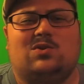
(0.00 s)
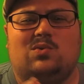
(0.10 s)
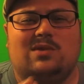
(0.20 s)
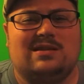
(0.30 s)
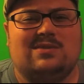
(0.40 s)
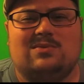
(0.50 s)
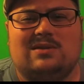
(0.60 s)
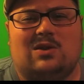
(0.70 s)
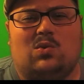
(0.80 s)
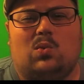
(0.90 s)
this was
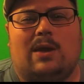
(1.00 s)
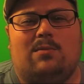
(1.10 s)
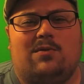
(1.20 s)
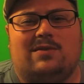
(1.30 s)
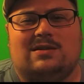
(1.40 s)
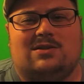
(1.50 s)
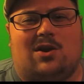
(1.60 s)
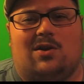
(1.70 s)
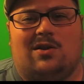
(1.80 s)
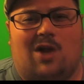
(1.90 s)
a great movie to
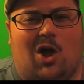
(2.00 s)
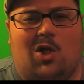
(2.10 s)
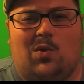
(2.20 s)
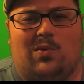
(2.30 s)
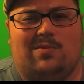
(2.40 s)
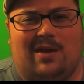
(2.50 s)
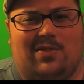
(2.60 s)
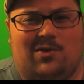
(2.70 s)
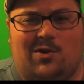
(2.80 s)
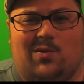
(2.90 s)
start my
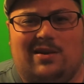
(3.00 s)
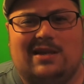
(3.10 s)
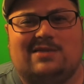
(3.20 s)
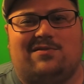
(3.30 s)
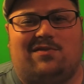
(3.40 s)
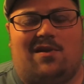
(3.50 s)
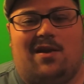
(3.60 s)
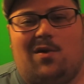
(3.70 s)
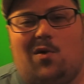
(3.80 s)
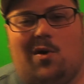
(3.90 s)
31 Days of
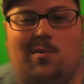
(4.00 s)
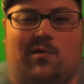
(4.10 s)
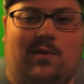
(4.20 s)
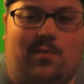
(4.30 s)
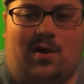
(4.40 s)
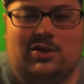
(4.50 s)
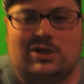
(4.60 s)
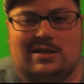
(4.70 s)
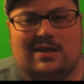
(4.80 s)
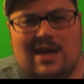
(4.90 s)
Fright horror movie
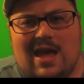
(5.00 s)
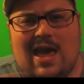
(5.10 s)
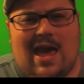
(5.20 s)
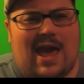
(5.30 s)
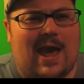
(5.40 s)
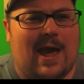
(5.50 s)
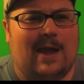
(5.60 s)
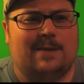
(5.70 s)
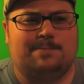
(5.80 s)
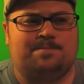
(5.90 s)
project,
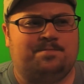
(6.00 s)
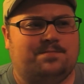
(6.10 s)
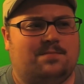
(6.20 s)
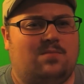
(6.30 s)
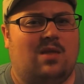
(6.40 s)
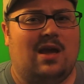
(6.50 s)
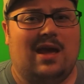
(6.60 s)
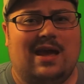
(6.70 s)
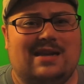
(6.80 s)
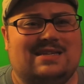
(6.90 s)
and
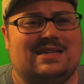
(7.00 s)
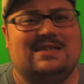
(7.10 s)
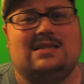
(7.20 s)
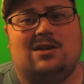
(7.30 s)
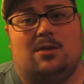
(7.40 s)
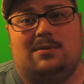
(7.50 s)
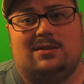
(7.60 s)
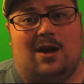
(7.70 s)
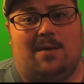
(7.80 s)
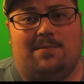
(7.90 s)
it's easily going to be
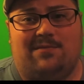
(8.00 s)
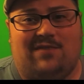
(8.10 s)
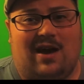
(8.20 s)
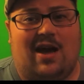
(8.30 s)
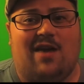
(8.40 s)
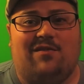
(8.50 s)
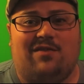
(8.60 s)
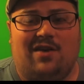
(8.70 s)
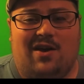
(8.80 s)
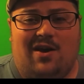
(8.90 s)
top 5
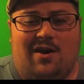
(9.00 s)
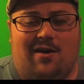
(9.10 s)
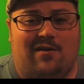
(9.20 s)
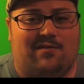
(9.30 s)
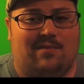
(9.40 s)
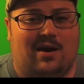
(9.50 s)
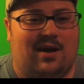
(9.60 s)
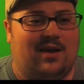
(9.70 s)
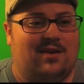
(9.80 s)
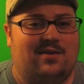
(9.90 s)
of
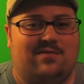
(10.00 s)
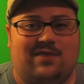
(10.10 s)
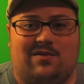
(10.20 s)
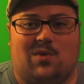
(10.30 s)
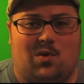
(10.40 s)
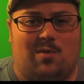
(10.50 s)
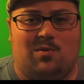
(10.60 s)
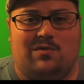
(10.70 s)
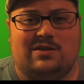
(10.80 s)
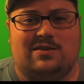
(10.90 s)
my favorite horror
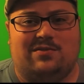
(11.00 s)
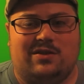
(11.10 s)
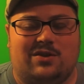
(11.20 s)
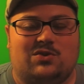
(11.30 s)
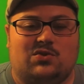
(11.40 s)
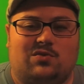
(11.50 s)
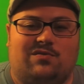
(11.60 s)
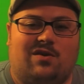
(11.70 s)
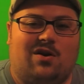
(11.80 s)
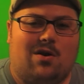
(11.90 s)
movies of the year so
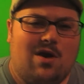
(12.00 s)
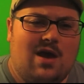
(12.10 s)
far.